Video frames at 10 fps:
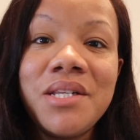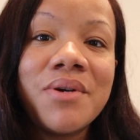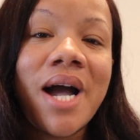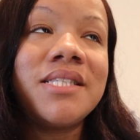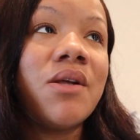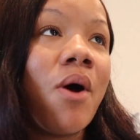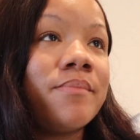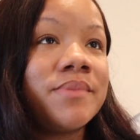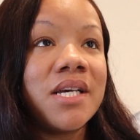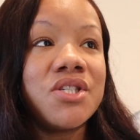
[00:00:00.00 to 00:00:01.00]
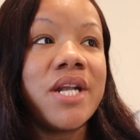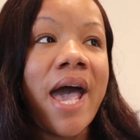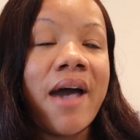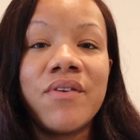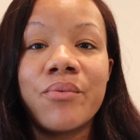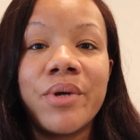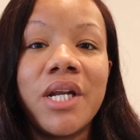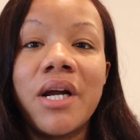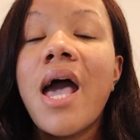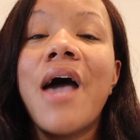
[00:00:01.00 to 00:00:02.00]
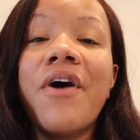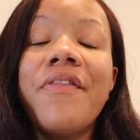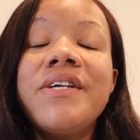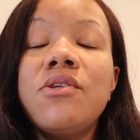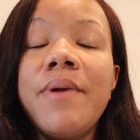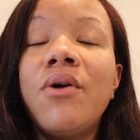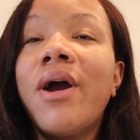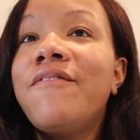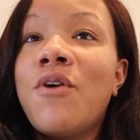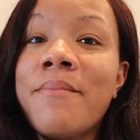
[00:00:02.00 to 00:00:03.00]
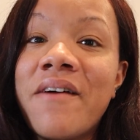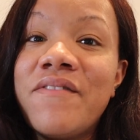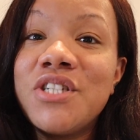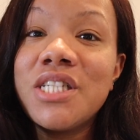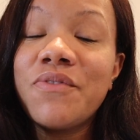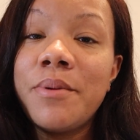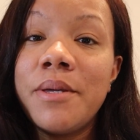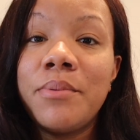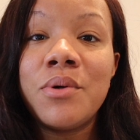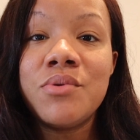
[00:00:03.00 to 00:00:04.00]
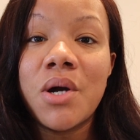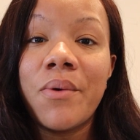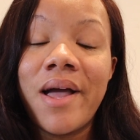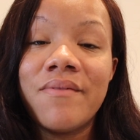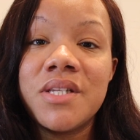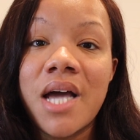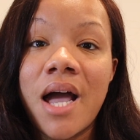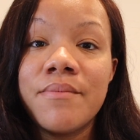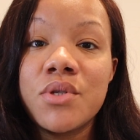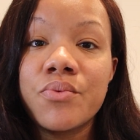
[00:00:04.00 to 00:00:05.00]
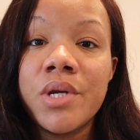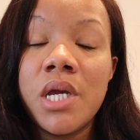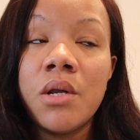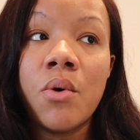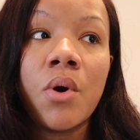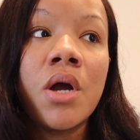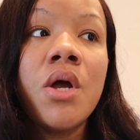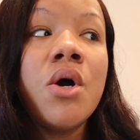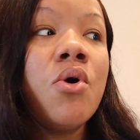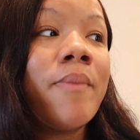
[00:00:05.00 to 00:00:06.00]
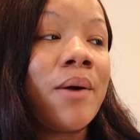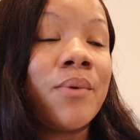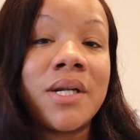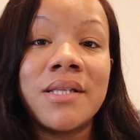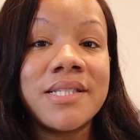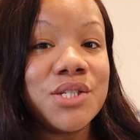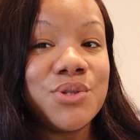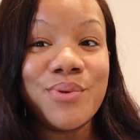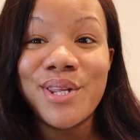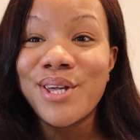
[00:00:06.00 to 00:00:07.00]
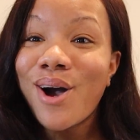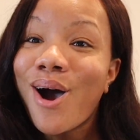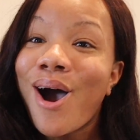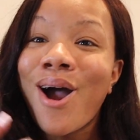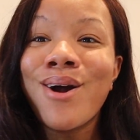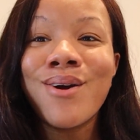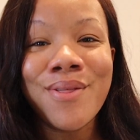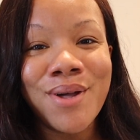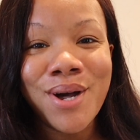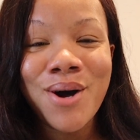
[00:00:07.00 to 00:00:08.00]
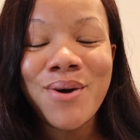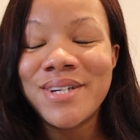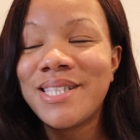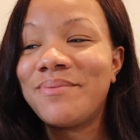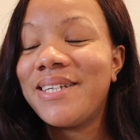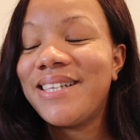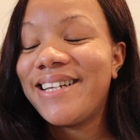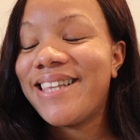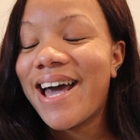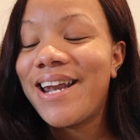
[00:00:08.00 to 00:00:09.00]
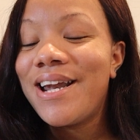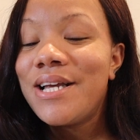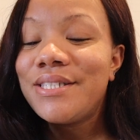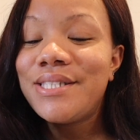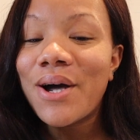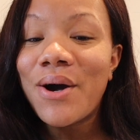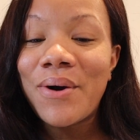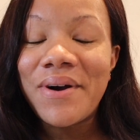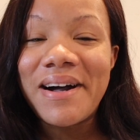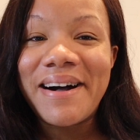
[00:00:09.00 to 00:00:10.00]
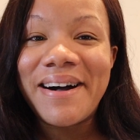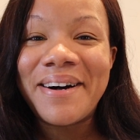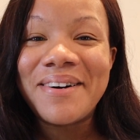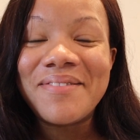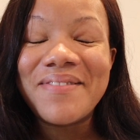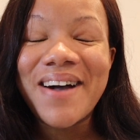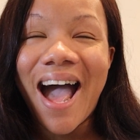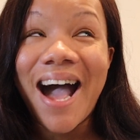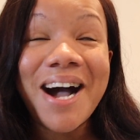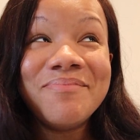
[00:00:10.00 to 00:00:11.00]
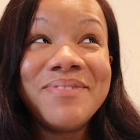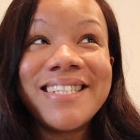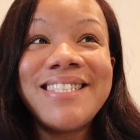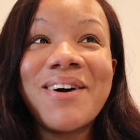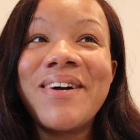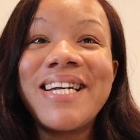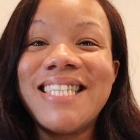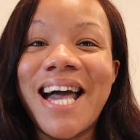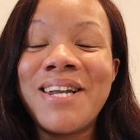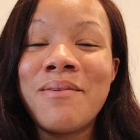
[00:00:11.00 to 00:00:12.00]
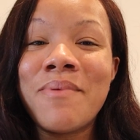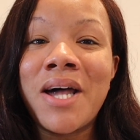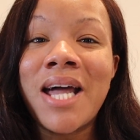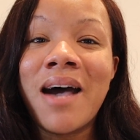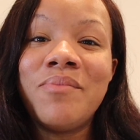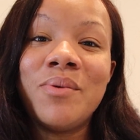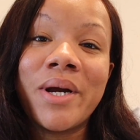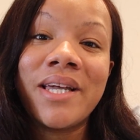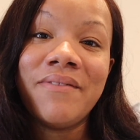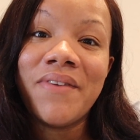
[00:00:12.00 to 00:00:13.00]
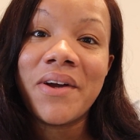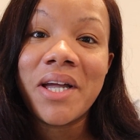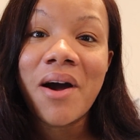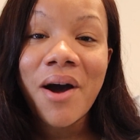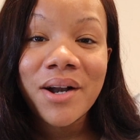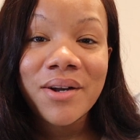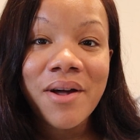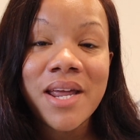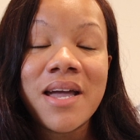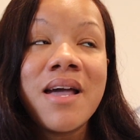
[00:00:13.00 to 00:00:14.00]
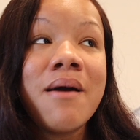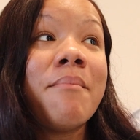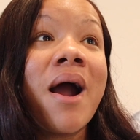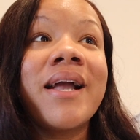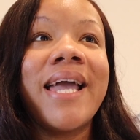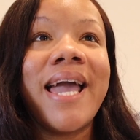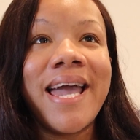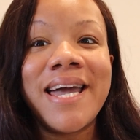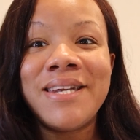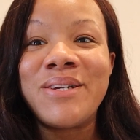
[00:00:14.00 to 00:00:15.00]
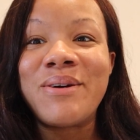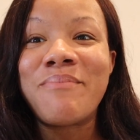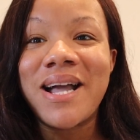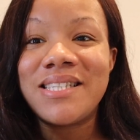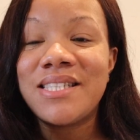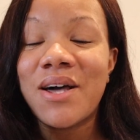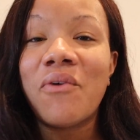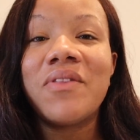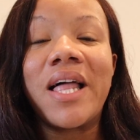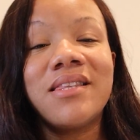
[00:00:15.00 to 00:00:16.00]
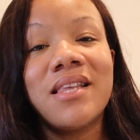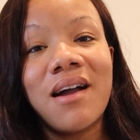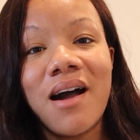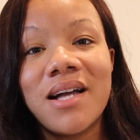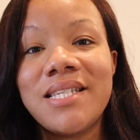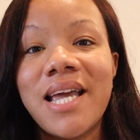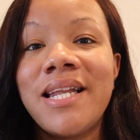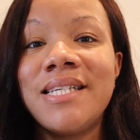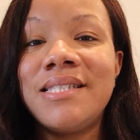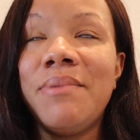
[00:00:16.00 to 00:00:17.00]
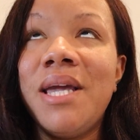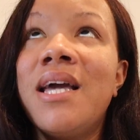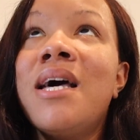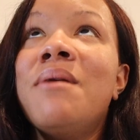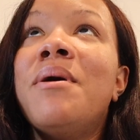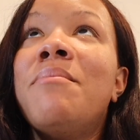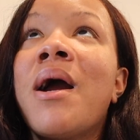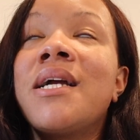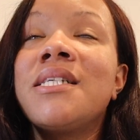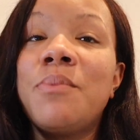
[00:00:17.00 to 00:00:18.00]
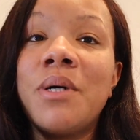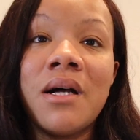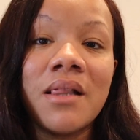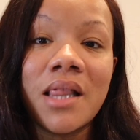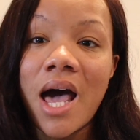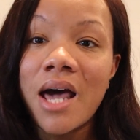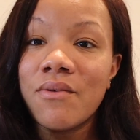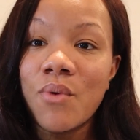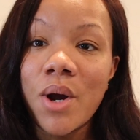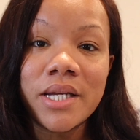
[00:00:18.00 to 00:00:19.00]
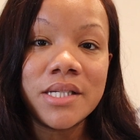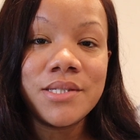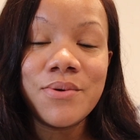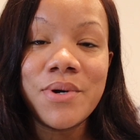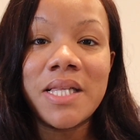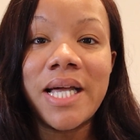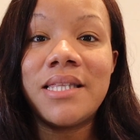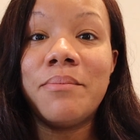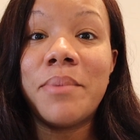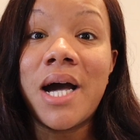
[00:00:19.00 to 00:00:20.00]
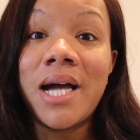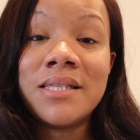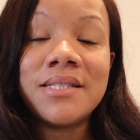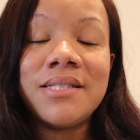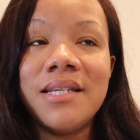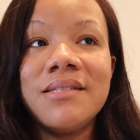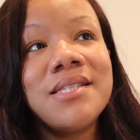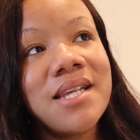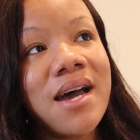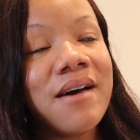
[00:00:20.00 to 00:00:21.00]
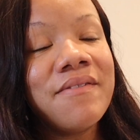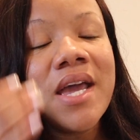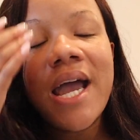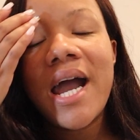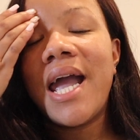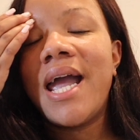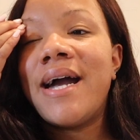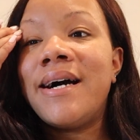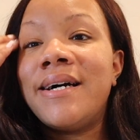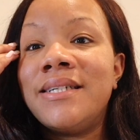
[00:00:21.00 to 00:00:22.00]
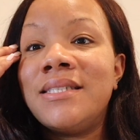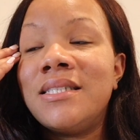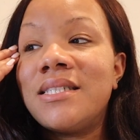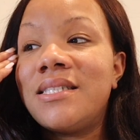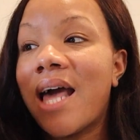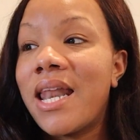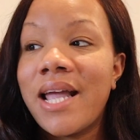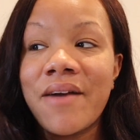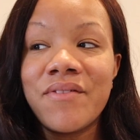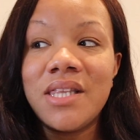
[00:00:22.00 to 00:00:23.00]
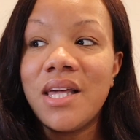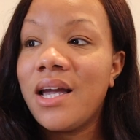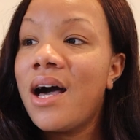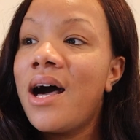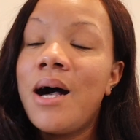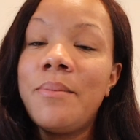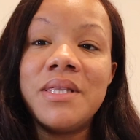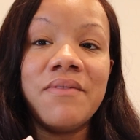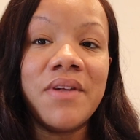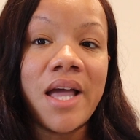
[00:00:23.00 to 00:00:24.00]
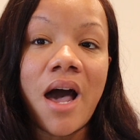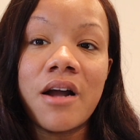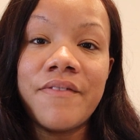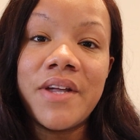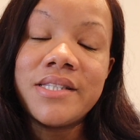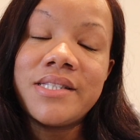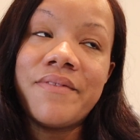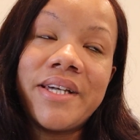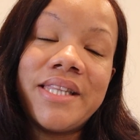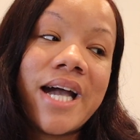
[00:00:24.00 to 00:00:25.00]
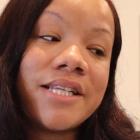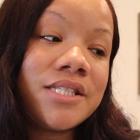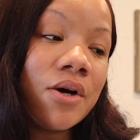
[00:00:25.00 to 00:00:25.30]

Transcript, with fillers: You guys know I'm such an avid reader. I thought this would be a great format for people who don't have the time to read or who might want to listen to it in the car or on the go or something like that. So I'm just so excited about it. I've been working very hard on it. Mark and myself, like the content is me, but Mark has put a lot of work into it, like the behind the scenes stuff and setting everything up and the videography and stuff like that.